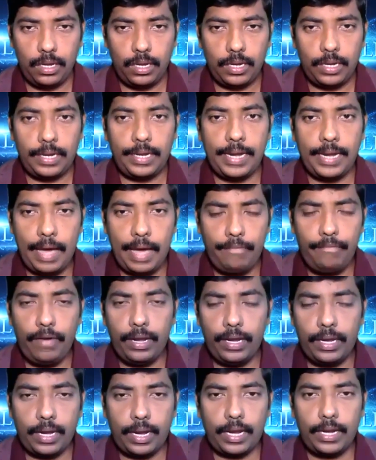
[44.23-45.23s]
Never
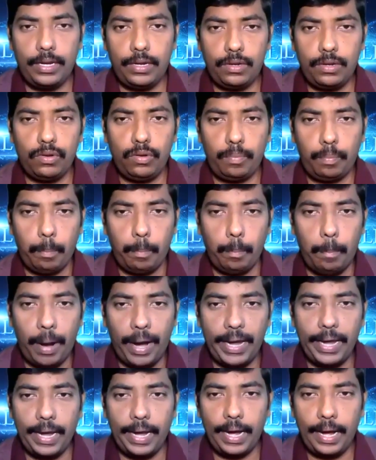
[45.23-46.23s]
try to
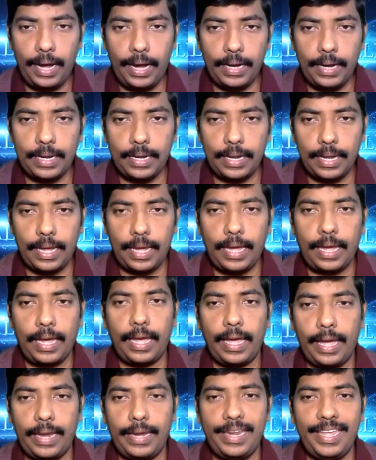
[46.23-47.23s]
by heart
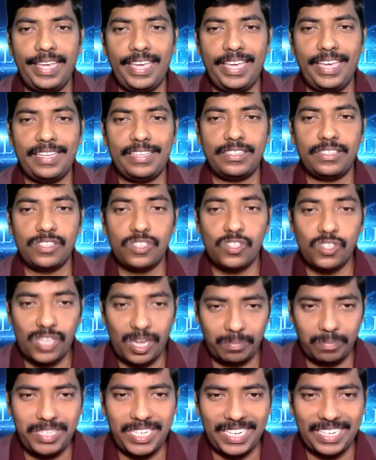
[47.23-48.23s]
any
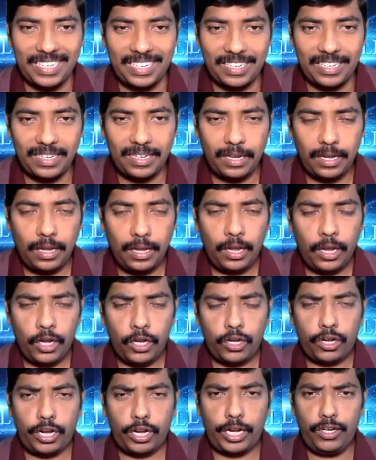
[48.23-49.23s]
subject.
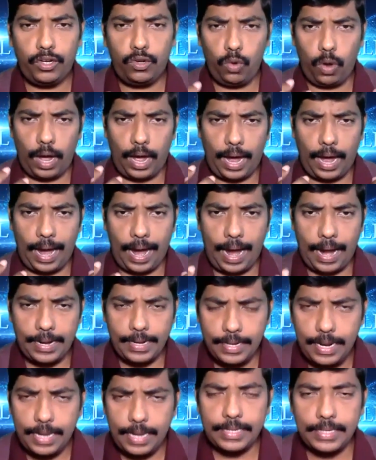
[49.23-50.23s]
Try to
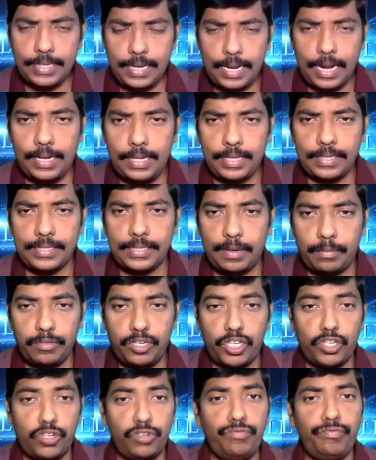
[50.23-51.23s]
understand the
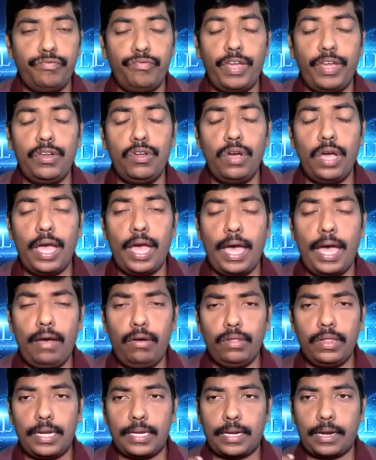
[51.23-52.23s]
subject. When you
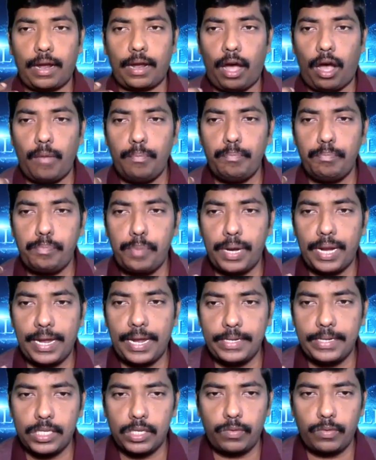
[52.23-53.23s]
have that
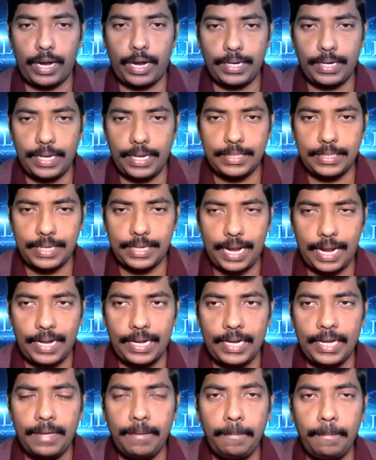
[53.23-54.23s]
comprehensive
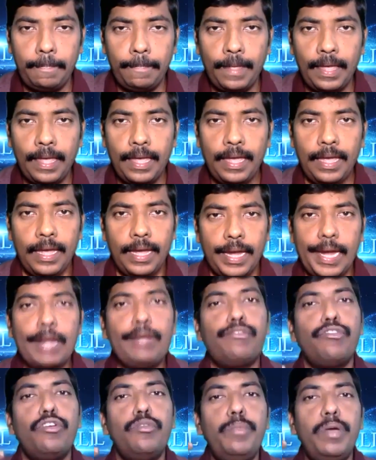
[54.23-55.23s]
understanding,
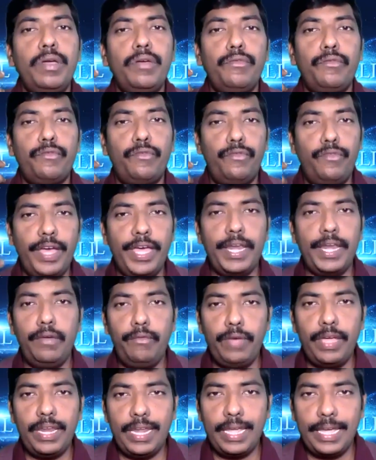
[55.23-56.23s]
it would be very,
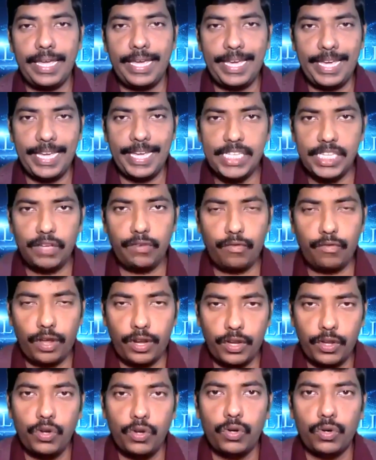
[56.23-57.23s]
very easy for
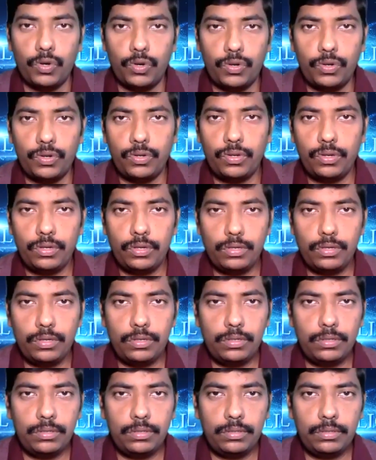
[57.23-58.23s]
you
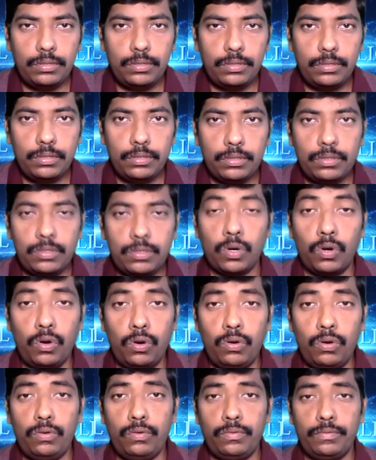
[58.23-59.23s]

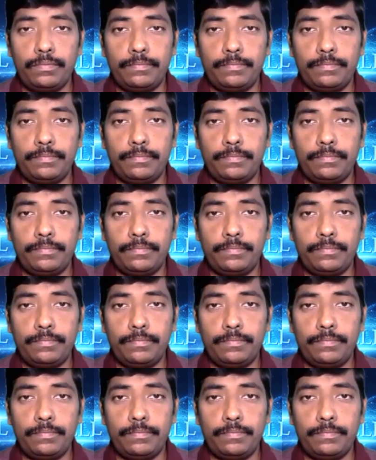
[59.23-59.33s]
to